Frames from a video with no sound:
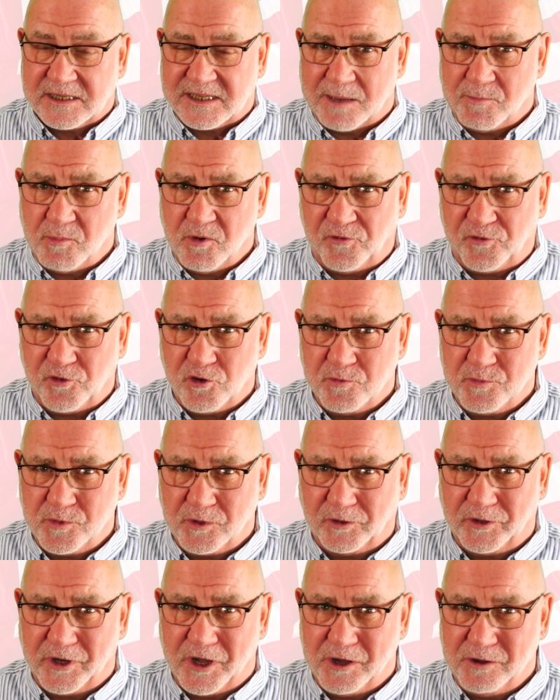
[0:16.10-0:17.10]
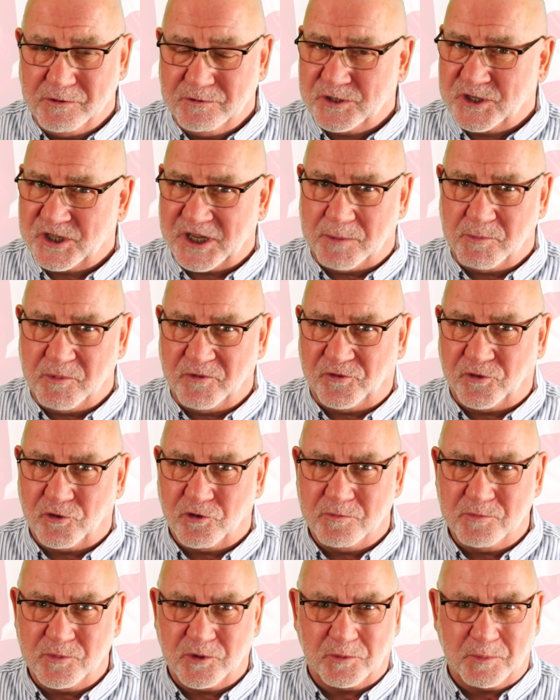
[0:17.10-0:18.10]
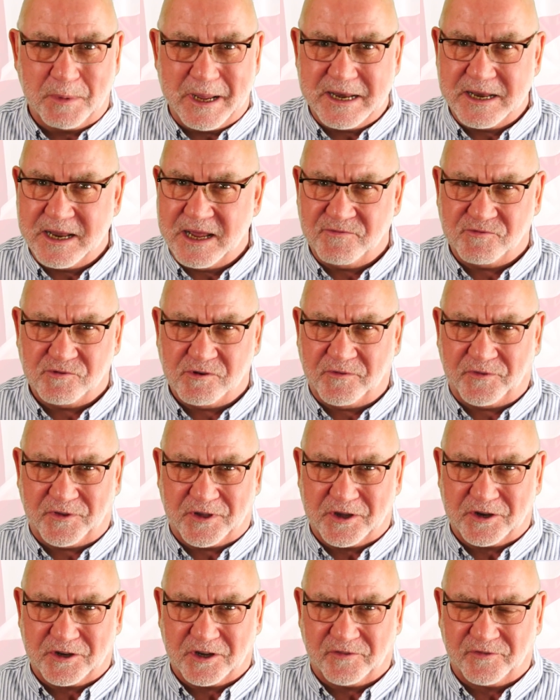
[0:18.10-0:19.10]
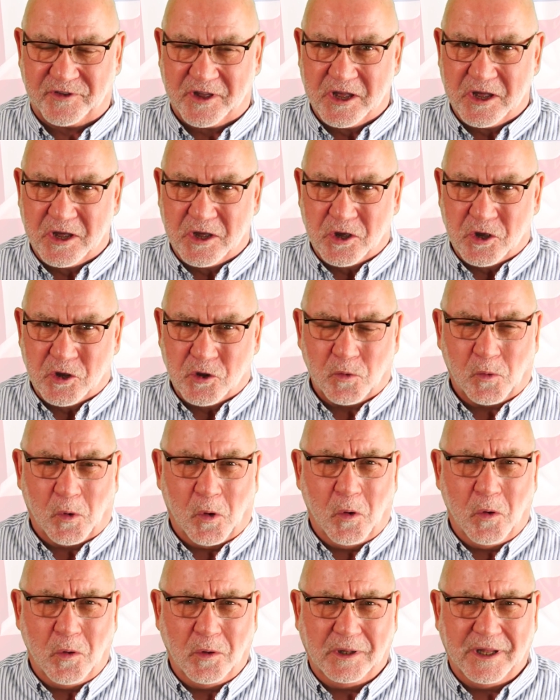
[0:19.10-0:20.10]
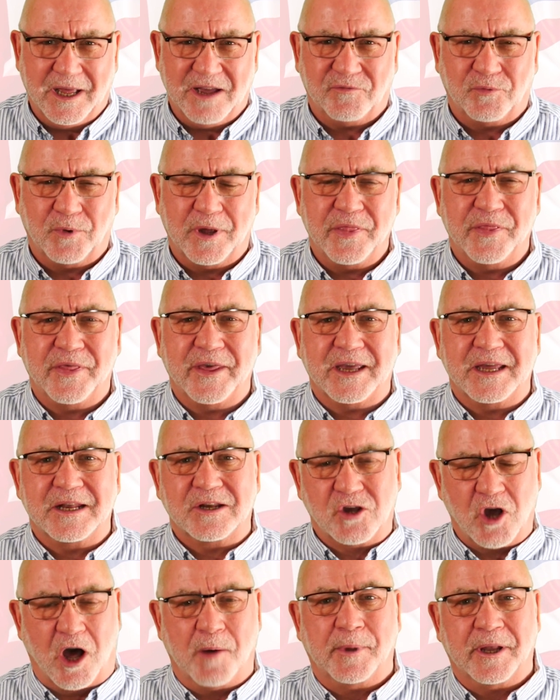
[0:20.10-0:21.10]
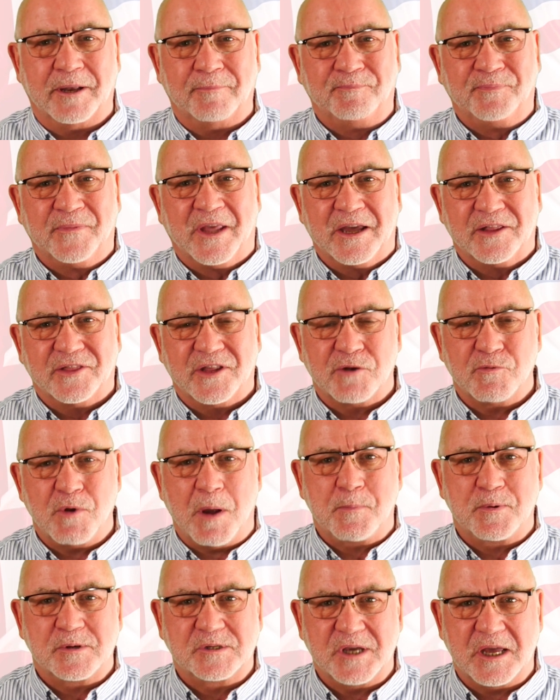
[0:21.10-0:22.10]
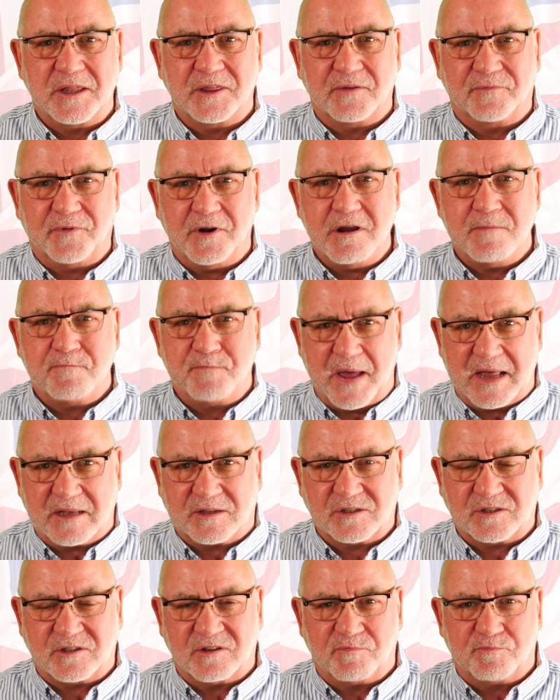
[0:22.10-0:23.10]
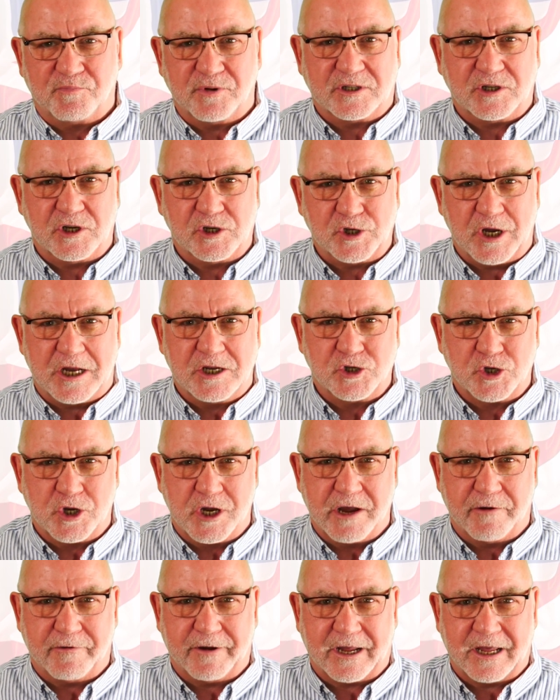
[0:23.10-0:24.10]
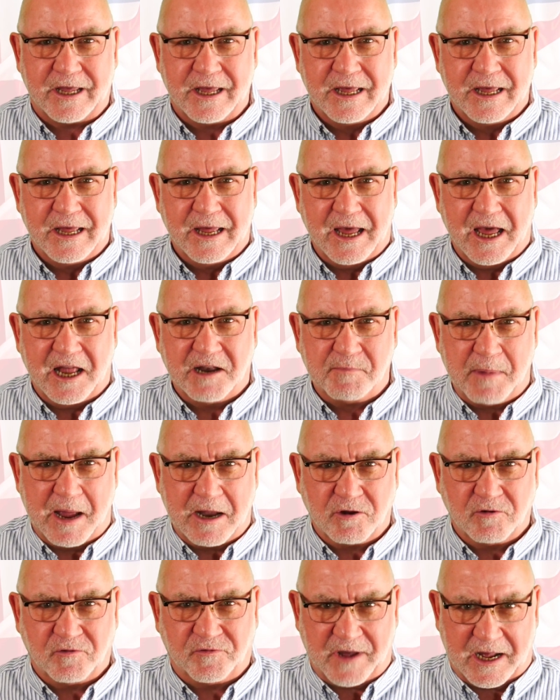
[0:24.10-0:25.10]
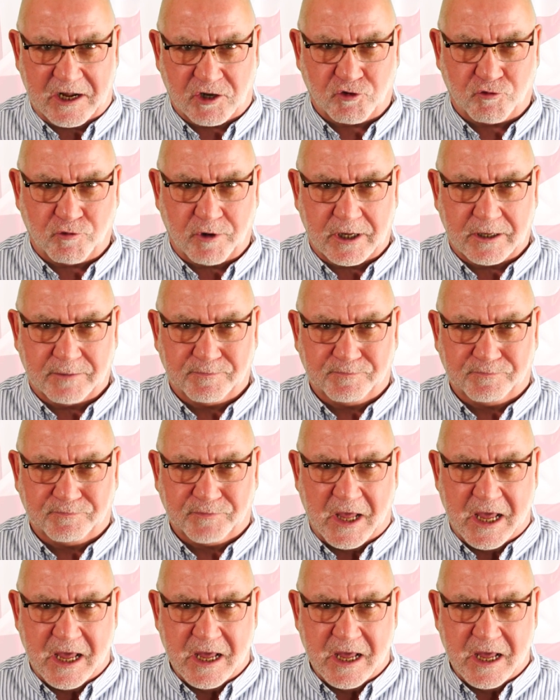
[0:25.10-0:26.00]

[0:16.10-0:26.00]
some of whom you'll know, some of whom you may never have heard of, who all have one thing in common. They represent the very best of British engineering and manufacturing.